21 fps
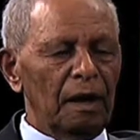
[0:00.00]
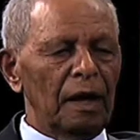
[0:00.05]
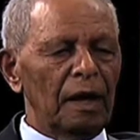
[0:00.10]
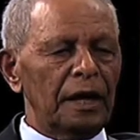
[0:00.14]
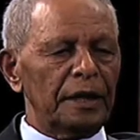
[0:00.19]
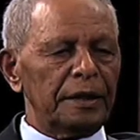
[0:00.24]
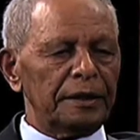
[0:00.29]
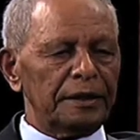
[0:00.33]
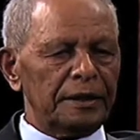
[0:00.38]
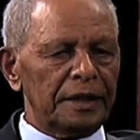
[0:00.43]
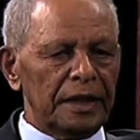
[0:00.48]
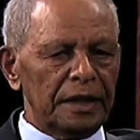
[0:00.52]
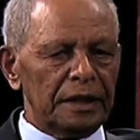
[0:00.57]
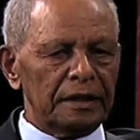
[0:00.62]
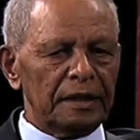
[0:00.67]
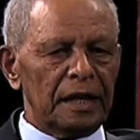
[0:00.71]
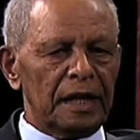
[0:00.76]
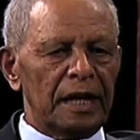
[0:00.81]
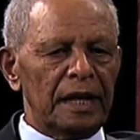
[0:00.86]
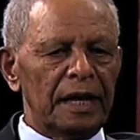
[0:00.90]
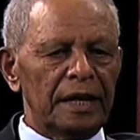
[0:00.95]
and then
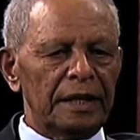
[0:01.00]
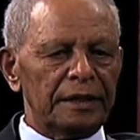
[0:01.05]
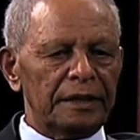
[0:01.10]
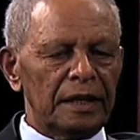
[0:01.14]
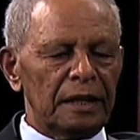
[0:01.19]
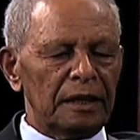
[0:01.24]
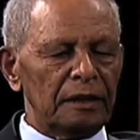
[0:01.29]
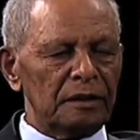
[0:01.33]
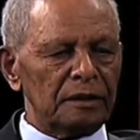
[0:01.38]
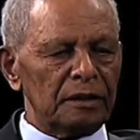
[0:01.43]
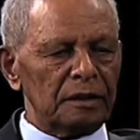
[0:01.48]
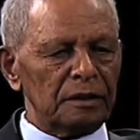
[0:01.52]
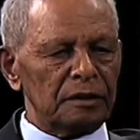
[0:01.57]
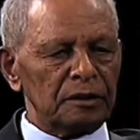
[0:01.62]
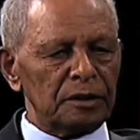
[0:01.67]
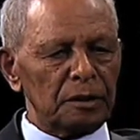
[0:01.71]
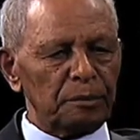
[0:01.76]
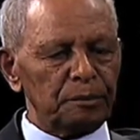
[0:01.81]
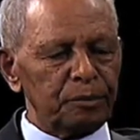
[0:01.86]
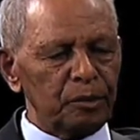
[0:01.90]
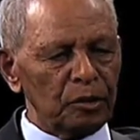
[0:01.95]
I had
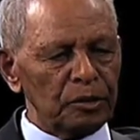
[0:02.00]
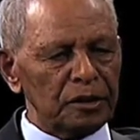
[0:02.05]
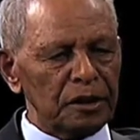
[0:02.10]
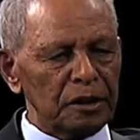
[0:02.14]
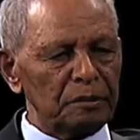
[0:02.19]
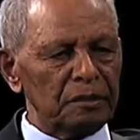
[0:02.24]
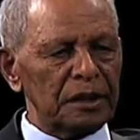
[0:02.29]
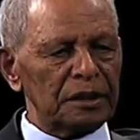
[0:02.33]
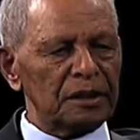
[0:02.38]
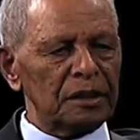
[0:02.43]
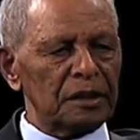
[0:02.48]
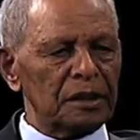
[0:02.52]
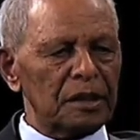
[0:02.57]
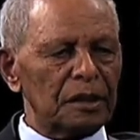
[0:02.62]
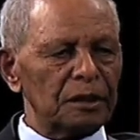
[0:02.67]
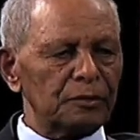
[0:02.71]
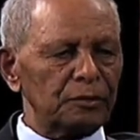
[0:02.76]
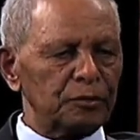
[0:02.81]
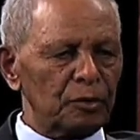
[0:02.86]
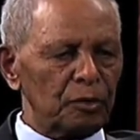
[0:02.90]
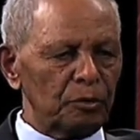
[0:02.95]
supporting
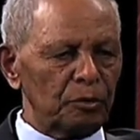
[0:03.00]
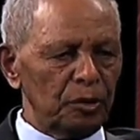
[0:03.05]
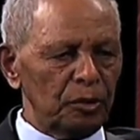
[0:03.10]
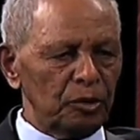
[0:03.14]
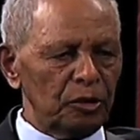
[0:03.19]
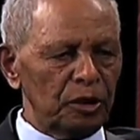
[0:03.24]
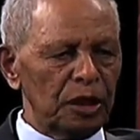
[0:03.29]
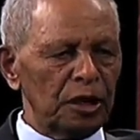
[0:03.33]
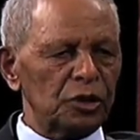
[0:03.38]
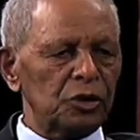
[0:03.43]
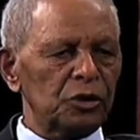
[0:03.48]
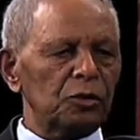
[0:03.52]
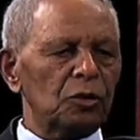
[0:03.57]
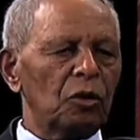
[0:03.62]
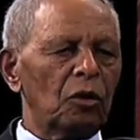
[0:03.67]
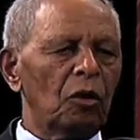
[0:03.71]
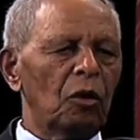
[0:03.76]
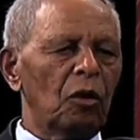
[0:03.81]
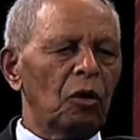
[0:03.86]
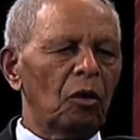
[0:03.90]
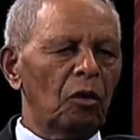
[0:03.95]
materials from
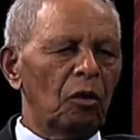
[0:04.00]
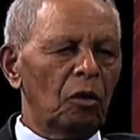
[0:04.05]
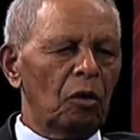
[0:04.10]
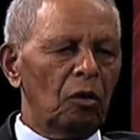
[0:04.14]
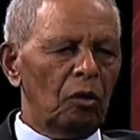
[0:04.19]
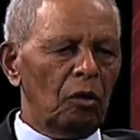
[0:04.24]
UNESCO,